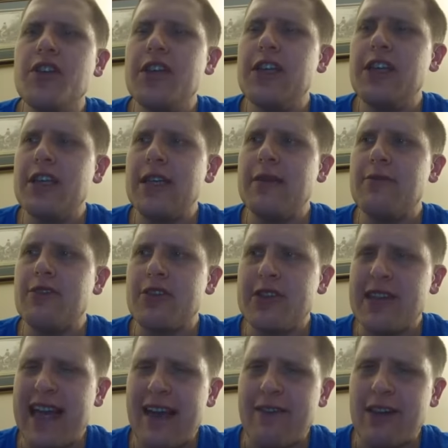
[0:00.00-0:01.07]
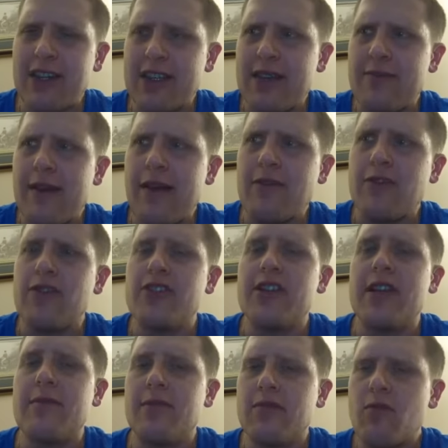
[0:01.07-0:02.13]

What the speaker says: need to keep just having sip after sip.